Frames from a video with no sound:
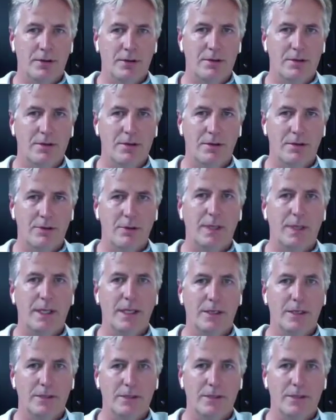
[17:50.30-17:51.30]
to
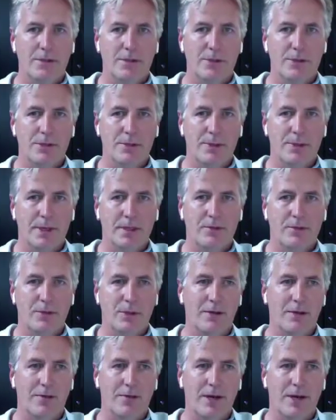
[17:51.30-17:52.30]
everybody else's perspective,
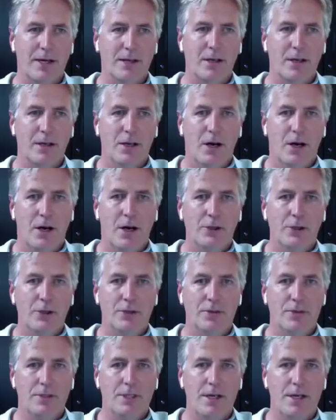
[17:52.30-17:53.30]
when in fact all
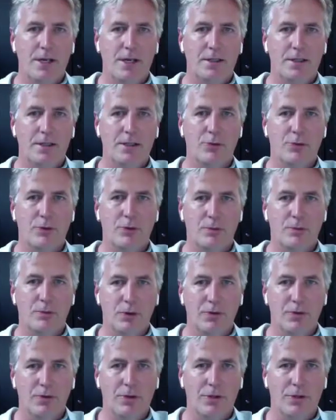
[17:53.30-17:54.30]
you've done is
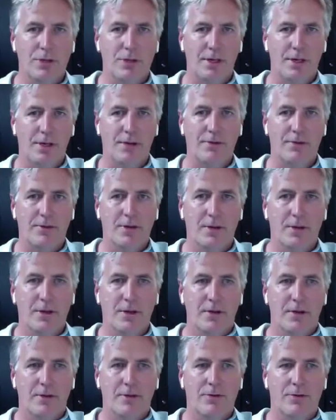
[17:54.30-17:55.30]
removed yourself
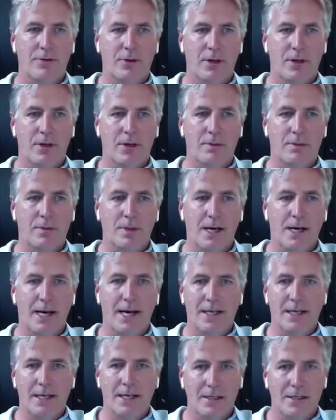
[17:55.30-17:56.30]
from
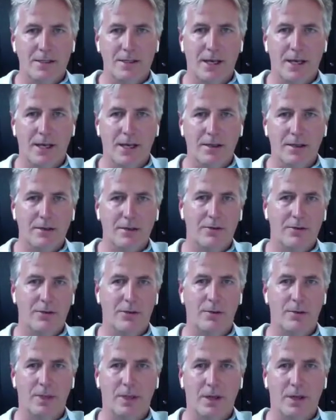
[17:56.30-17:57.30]
eye contact,
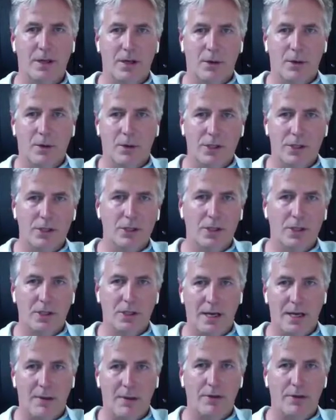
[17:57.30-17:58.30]
from a rich
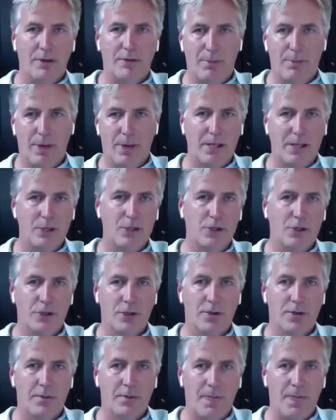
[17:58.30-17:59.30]
collaborative
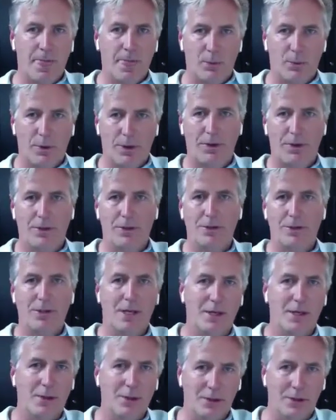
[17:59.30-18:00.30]
posture with those
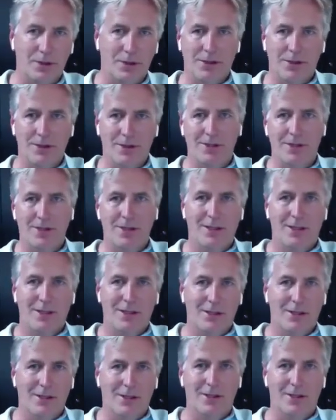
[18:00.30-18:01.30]
stakeholders.
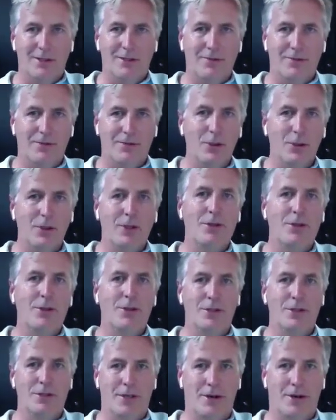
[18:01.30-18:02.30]
You're fooling
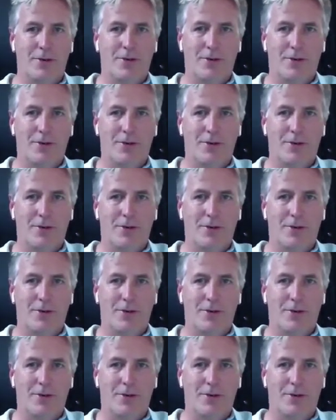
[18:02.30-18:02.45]
yourself